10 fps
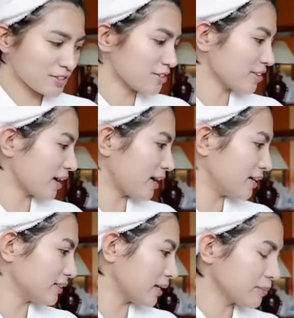After
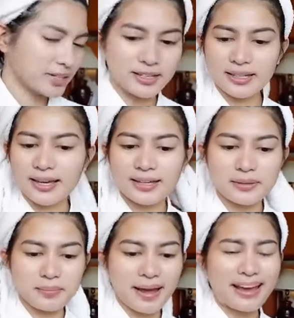that, I'm gonna
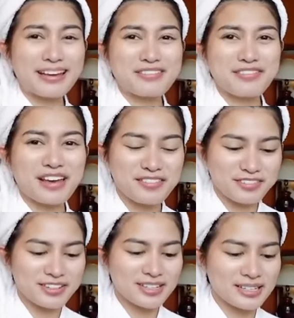get my
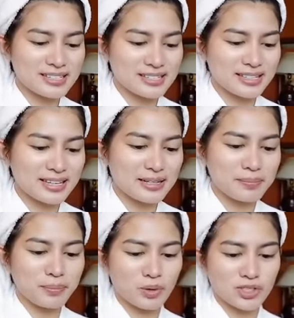favorite
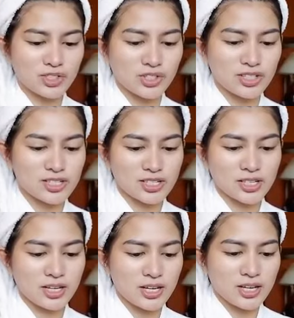skin
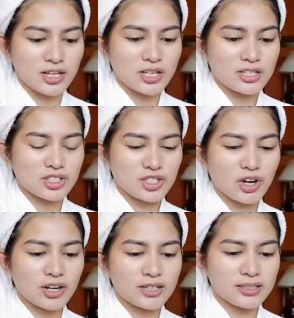potions,
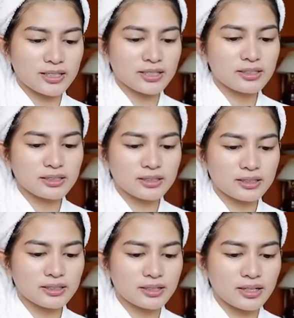Charlie.
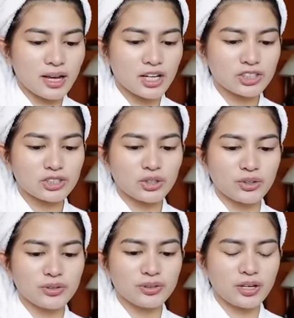Ano
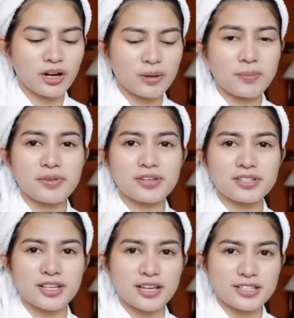to?
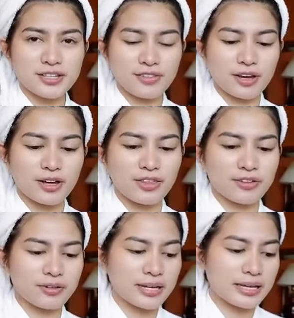This is the
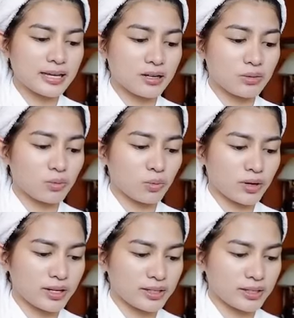
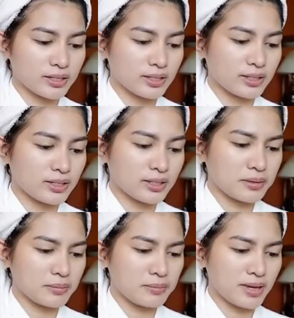3-in-1
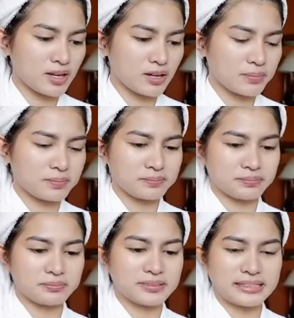makeup
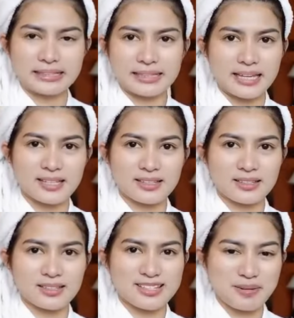tint,
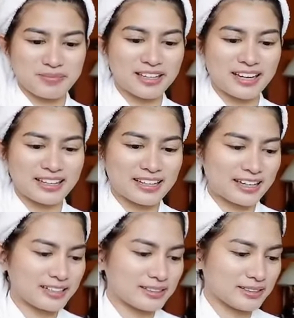something like
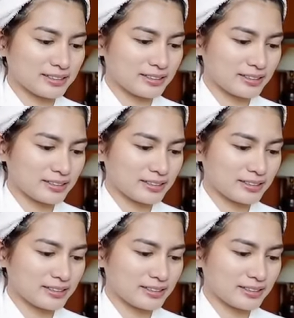that.